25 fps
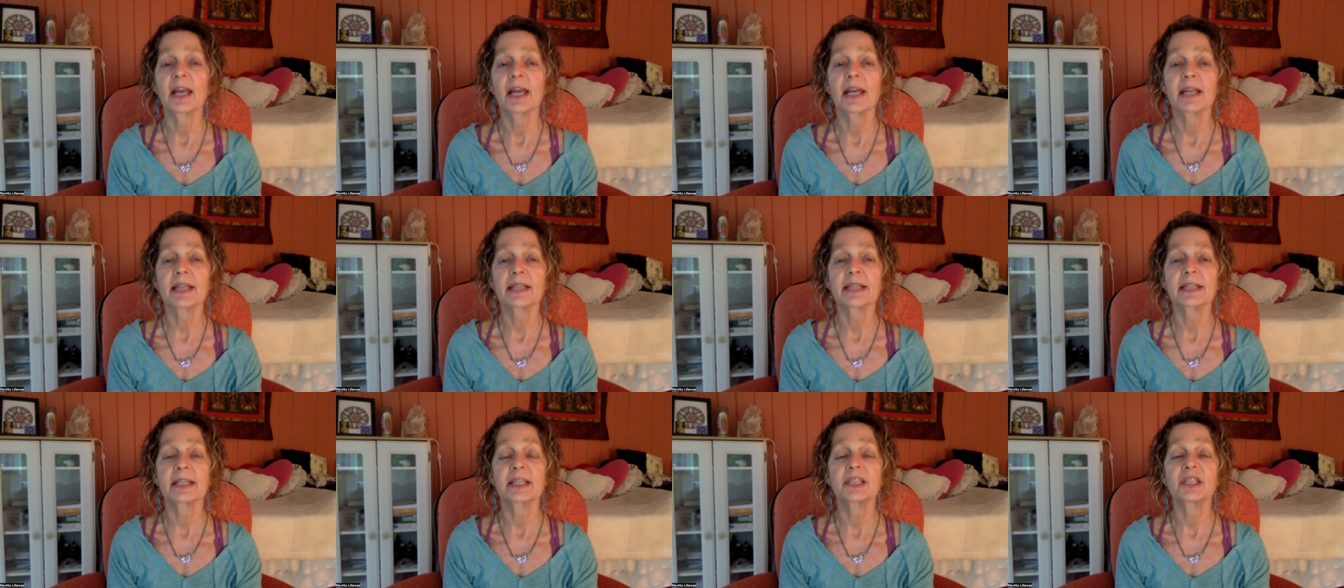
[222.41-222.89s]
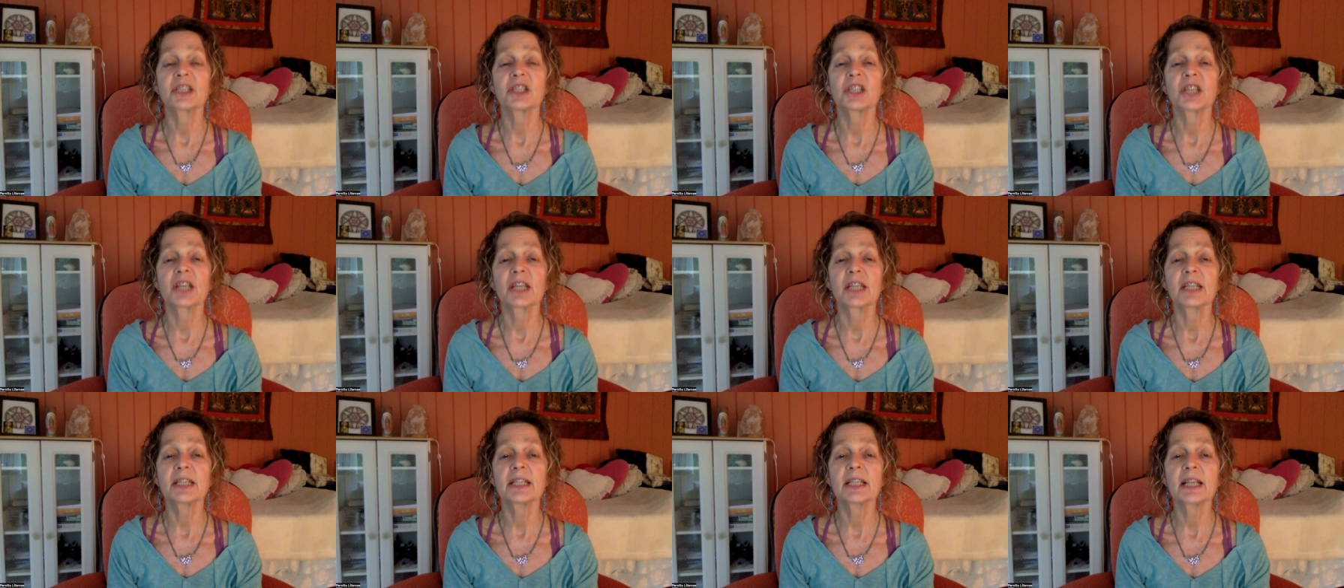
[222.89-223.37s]
as I
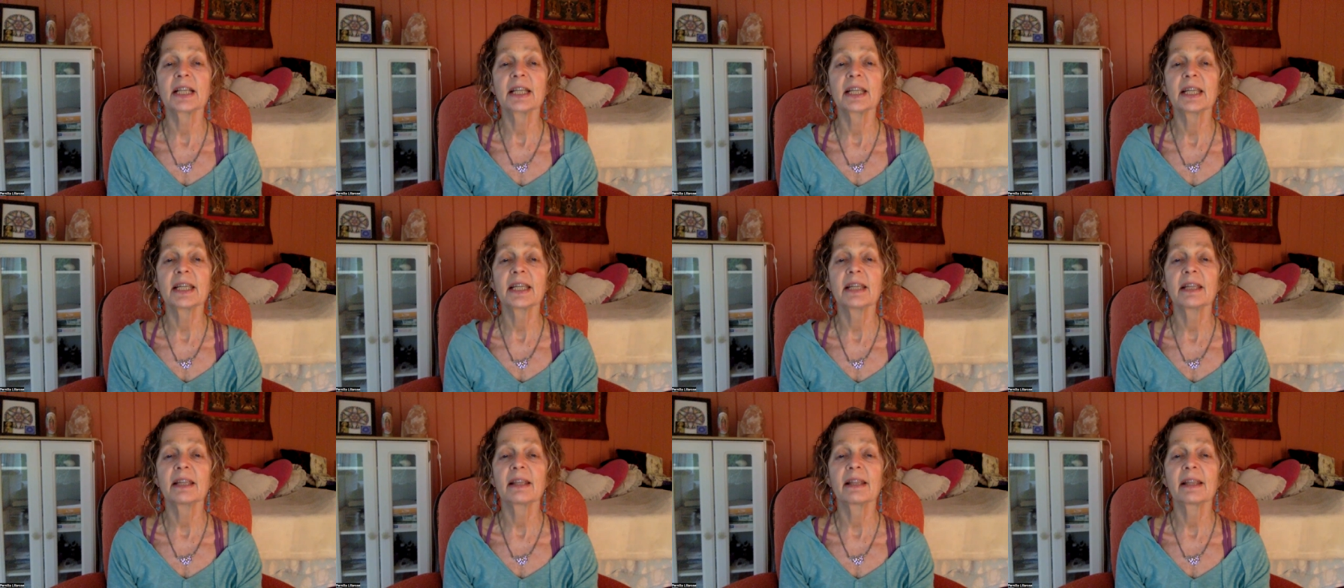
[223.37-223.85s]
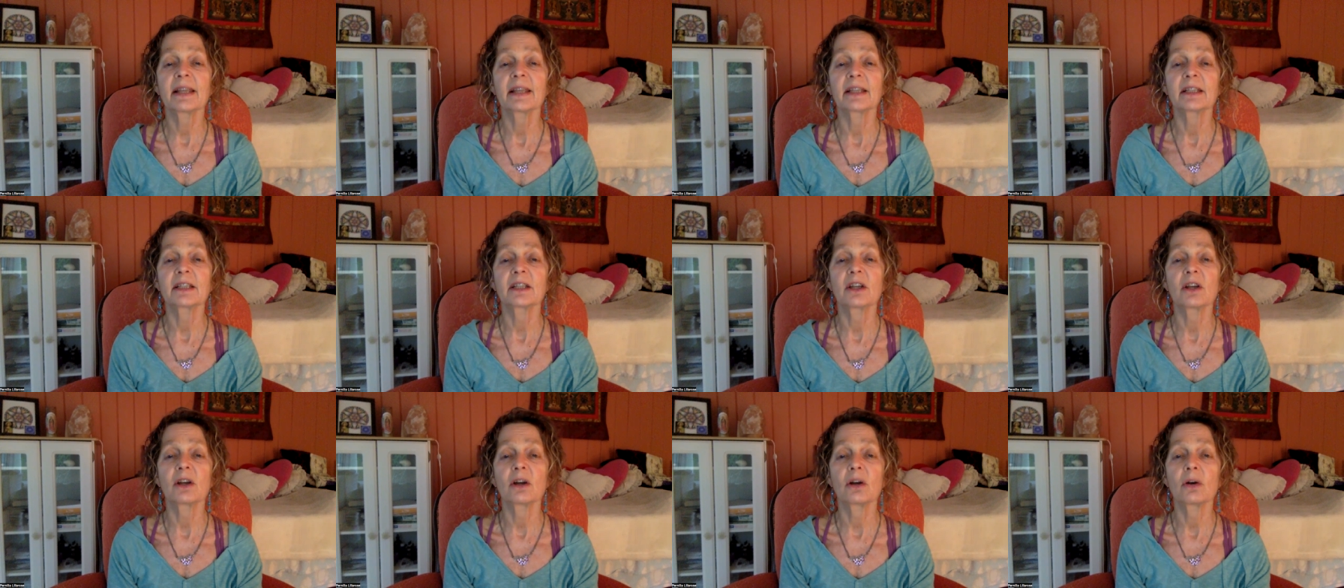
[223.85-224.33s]
gently
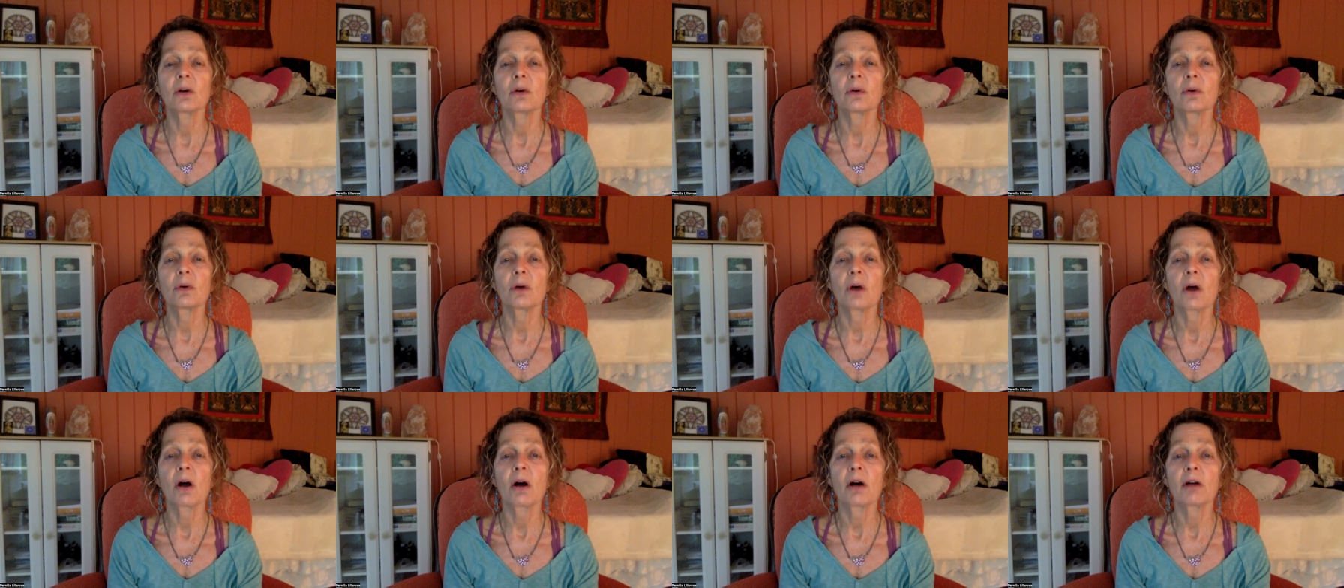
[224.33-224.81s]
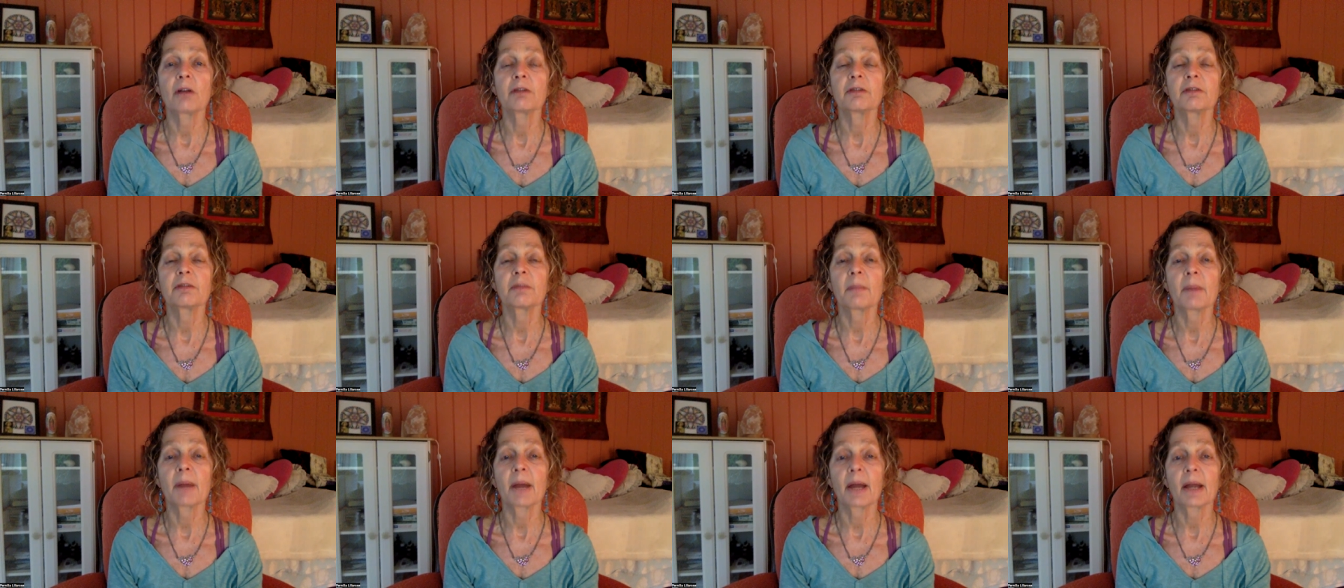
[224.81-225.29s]
let go
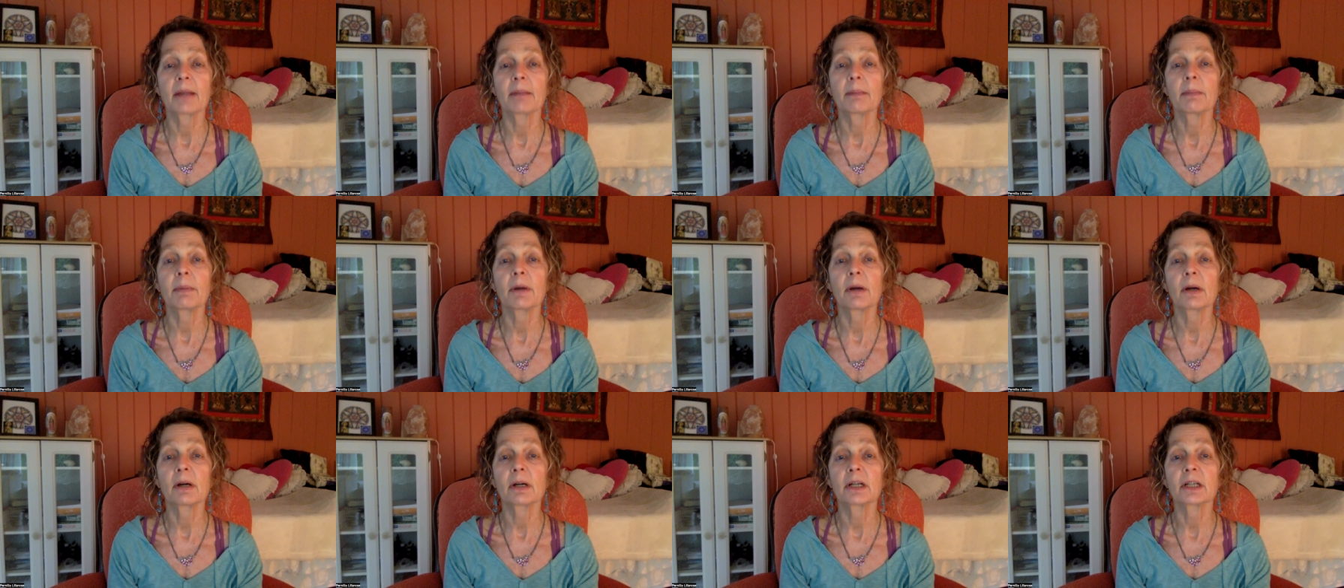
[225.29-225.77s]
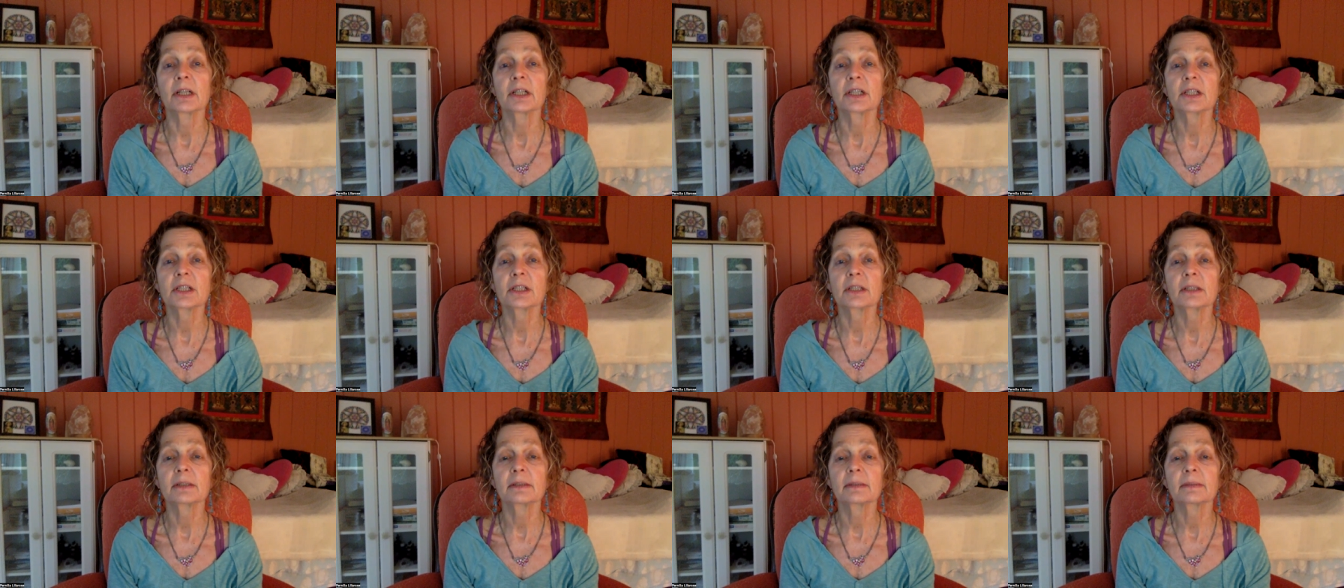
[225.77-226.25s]
of my
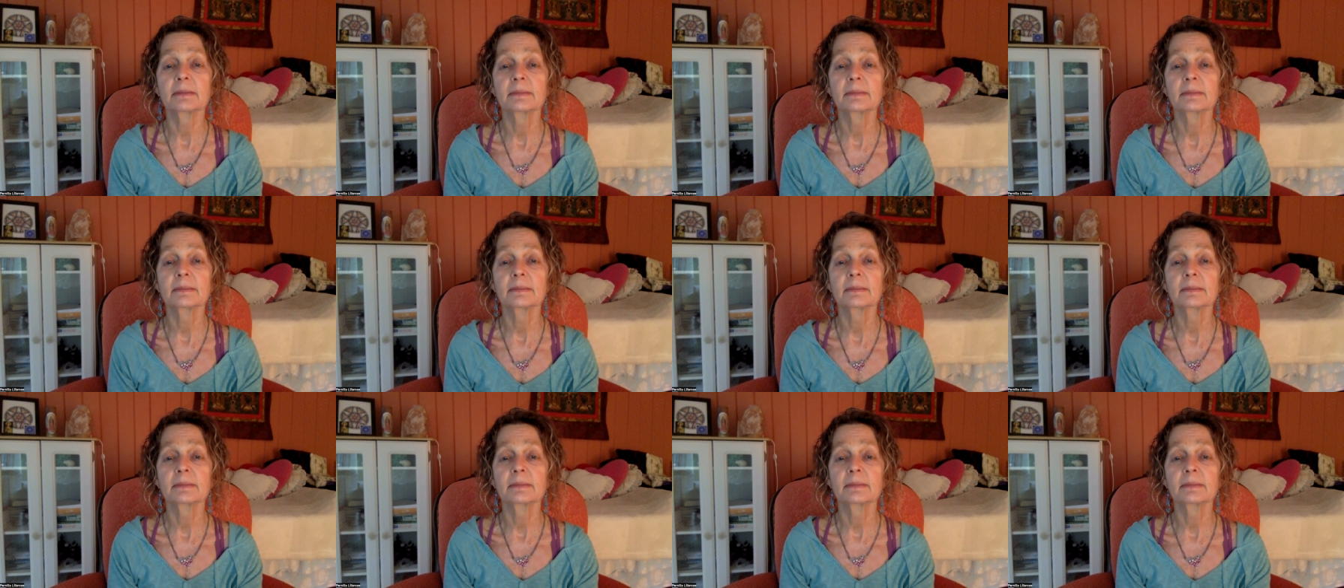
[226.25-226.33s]
part.